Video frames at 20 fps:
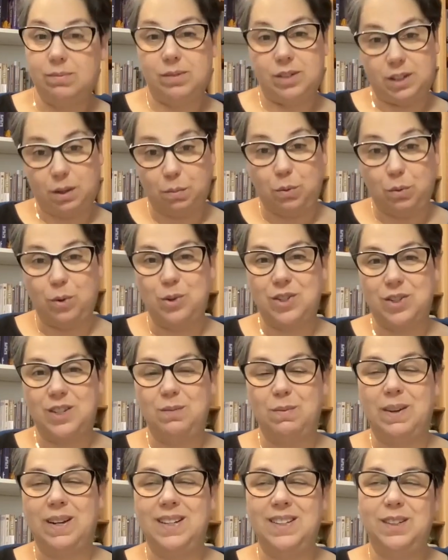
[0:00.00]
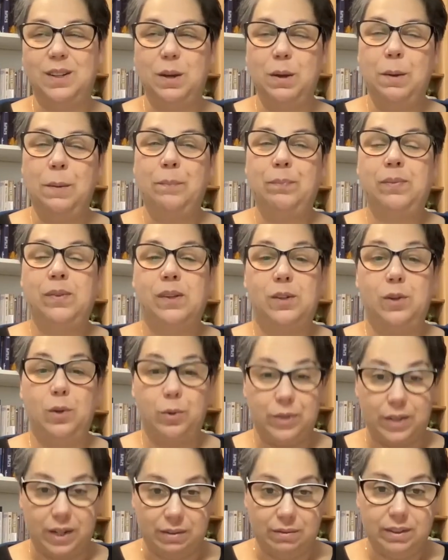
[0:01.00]
subconscious mind
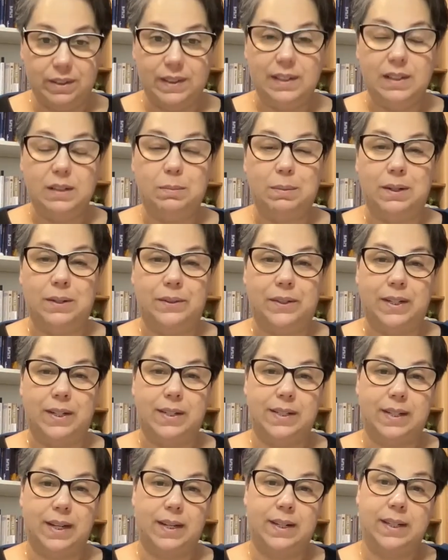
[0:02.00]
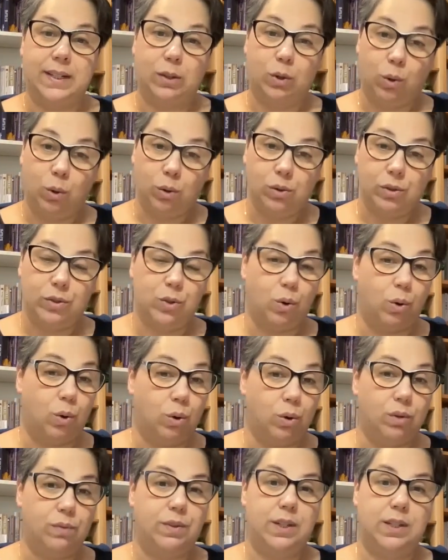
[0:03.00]
knows everything about us, and it holds
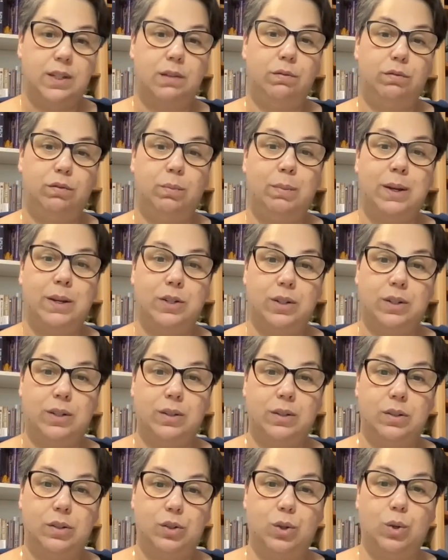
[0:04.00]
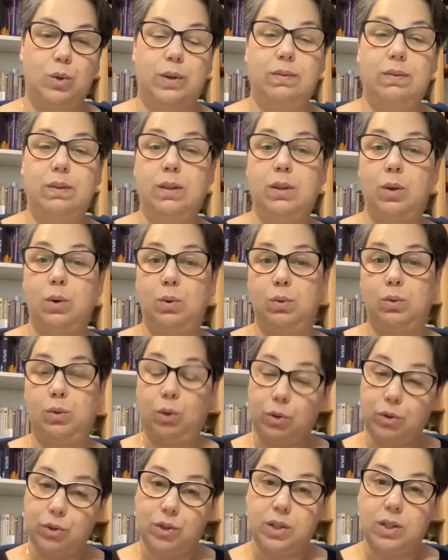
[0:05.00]
all of this information. So even though
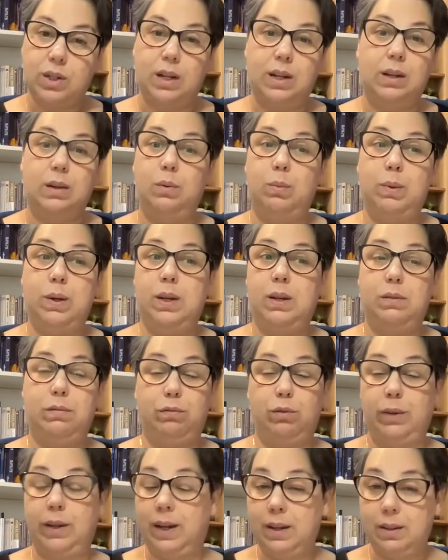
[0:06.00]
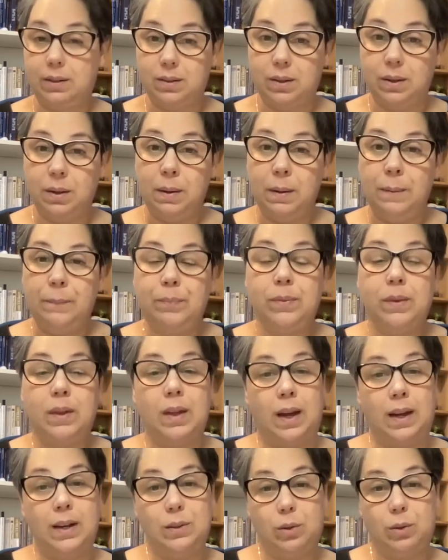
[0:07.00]
consciously we forget,
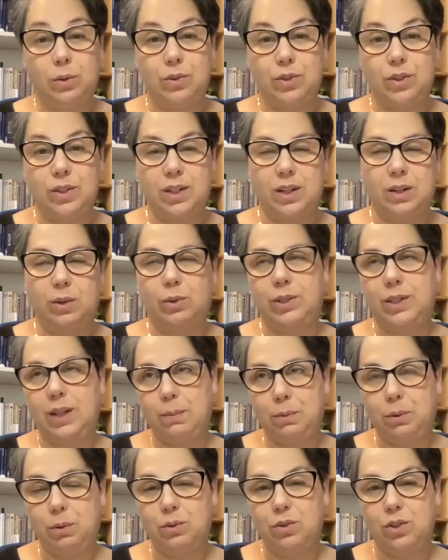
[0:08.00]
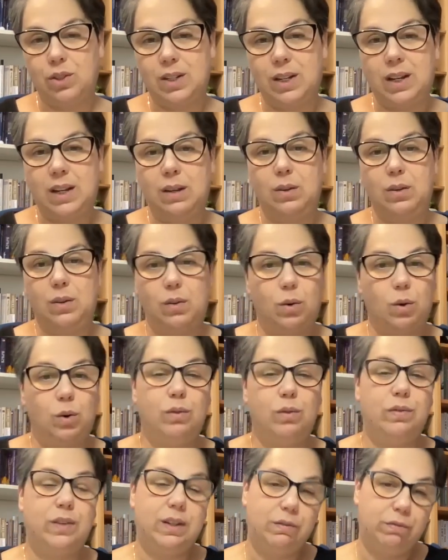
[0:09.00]
unconsciously or subconsciously,
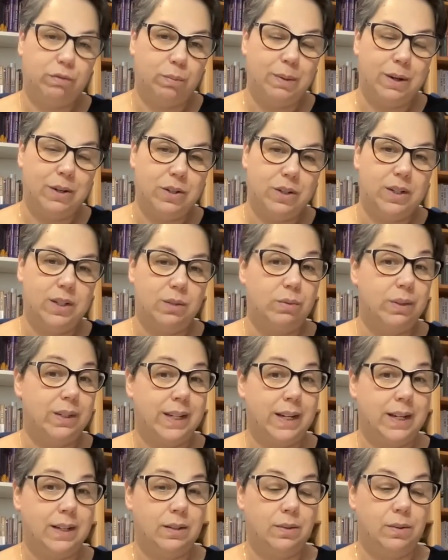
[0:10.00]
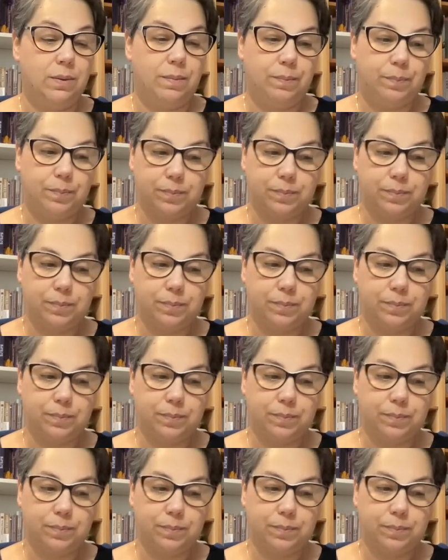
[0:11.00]
all of the information is retained.